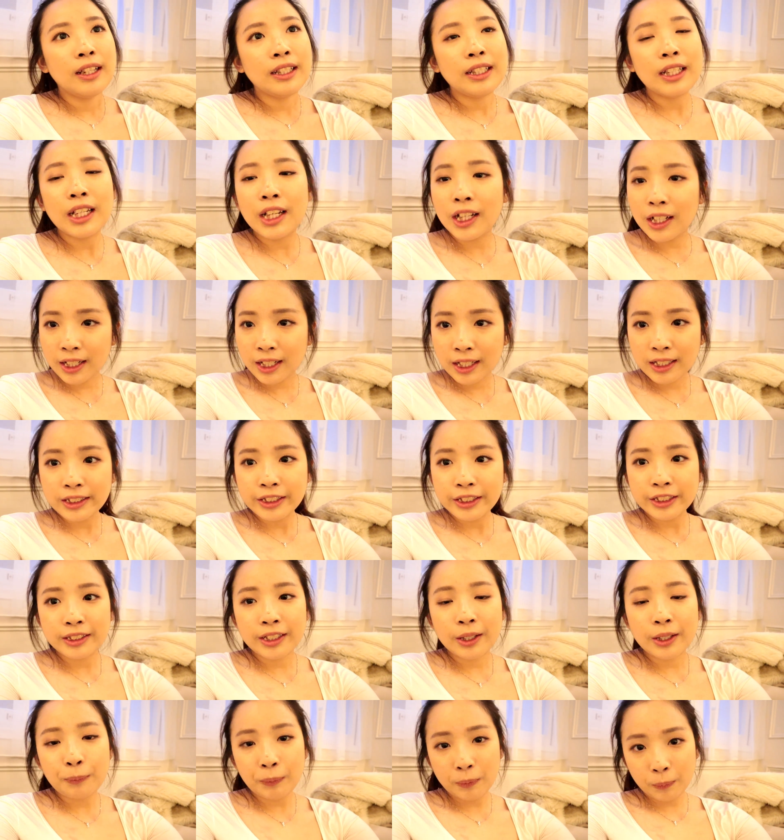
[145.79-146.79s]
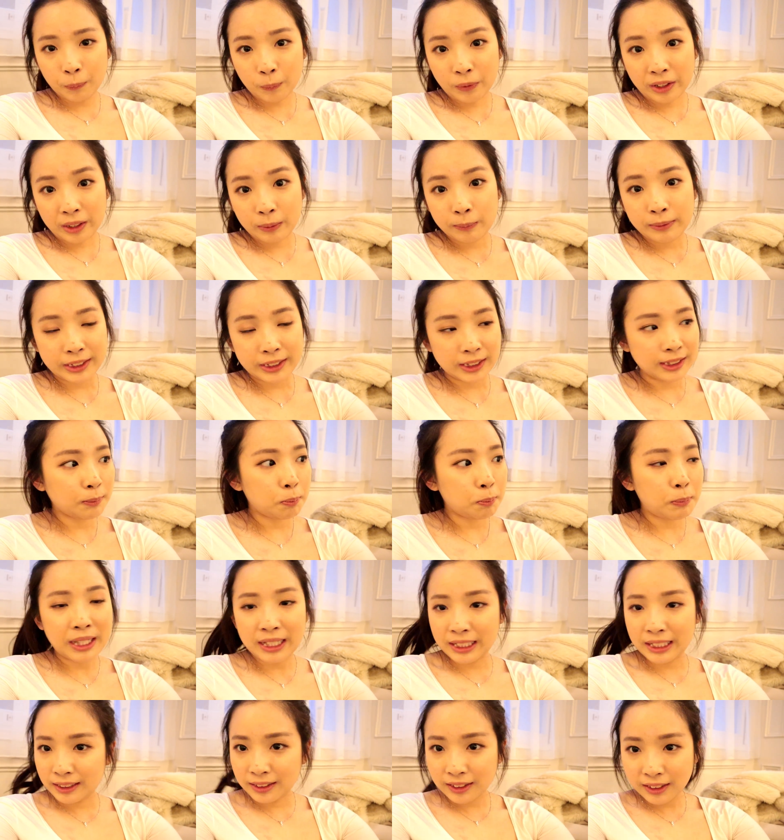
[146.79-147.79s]
the location that we want, which is
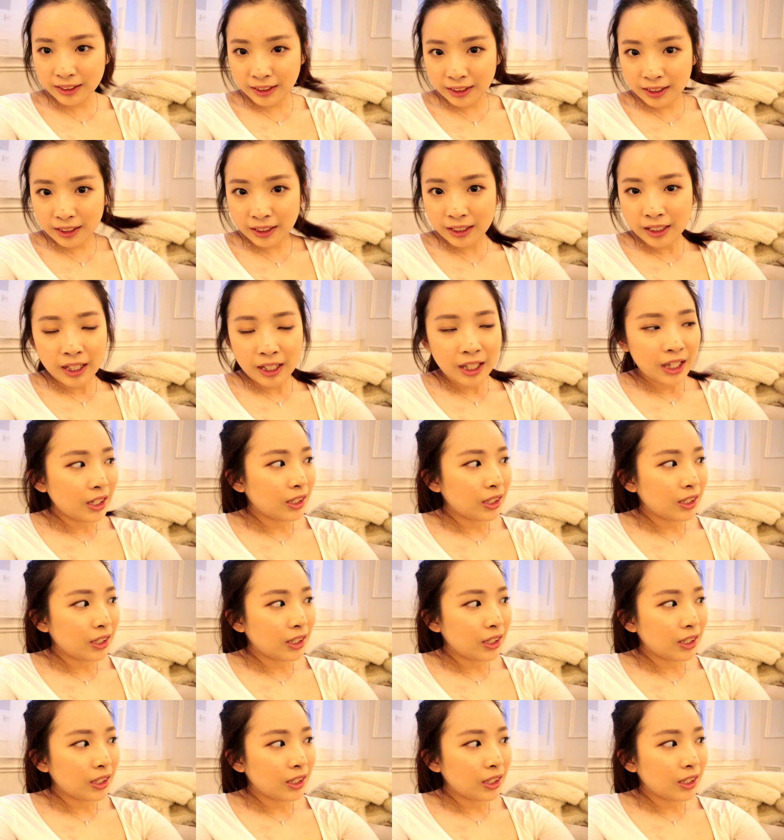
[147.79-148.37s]
Paddington.